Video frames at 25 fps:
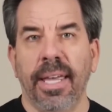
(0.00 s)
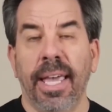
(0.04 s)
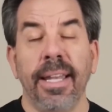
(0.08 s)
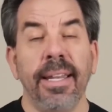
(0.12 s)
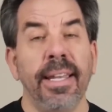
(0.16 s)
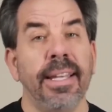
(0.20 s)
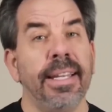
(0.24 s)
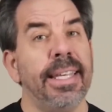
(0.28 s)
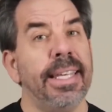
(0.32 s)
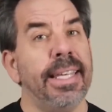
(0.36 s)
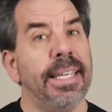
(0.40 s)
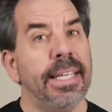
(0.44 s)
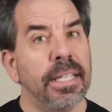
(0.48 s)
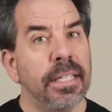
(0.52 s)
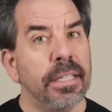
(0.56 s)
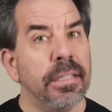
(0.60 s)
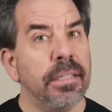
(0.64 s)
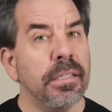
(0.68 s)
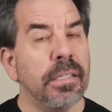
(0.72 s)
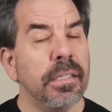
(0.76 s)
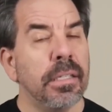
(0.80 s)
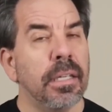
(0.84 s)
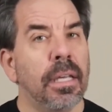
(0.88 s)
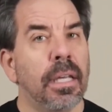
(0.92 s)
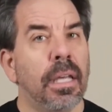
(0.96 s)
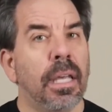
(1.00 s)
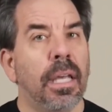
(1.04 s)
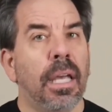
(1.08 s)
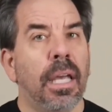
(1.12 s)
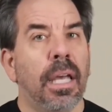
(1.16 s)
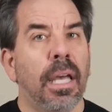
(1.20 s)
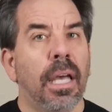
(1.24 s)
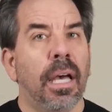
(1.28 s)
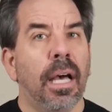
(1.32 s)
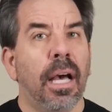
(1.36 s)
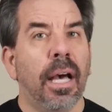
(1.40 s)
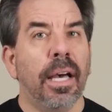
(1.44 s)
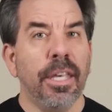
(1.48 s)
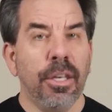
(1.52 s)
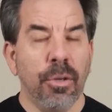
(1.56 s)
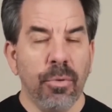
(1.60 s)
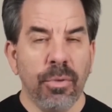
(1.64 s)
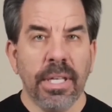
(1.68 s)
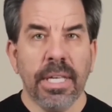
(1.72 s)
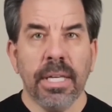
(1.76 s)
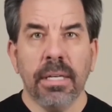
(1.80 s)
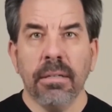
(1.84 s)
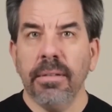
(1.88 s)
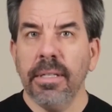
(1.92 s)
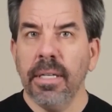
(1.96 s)
And it is a
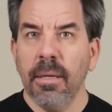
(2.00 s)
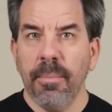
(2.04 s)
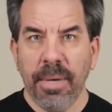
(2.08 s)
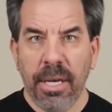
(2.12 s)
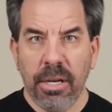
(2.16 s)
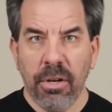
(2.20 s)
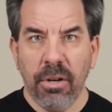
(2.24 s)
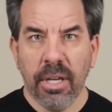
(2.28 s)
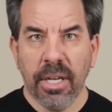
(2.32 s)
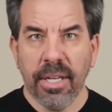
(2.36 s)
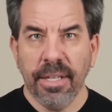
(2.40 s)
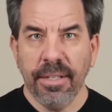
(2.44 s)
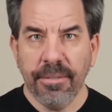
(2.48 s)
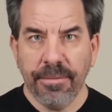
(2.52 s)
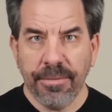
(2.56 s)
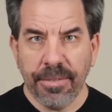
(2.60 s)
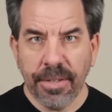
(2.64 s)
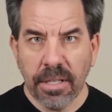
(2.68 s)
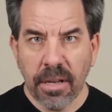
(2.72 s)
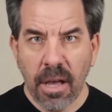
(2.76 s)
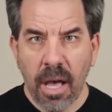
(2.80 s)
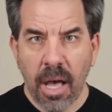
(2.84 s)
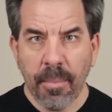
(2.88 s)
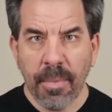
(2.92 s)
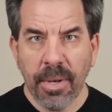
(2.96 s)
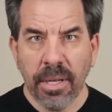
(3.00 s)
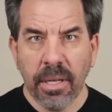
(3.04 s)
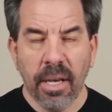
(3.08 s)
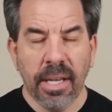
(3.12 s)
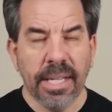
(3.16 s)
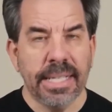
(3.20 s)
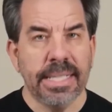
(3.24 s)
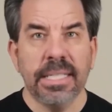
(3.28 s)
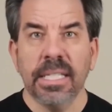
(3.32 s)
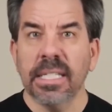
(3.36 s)
uniquely American phenomenon.